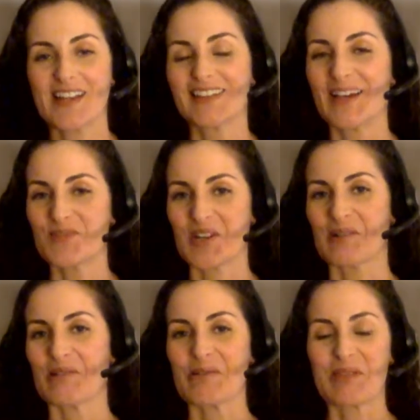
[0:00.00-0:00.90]
I'd love to hear
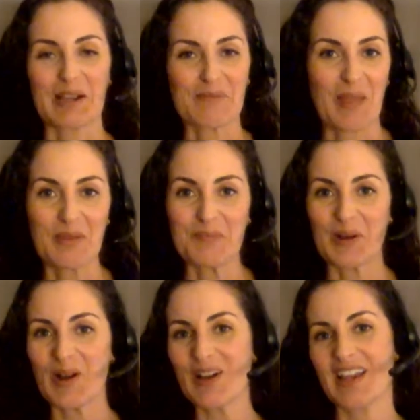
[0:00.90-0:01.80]
what you think about the
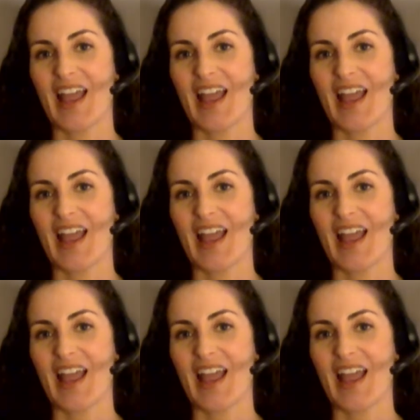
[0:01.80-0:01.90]
book.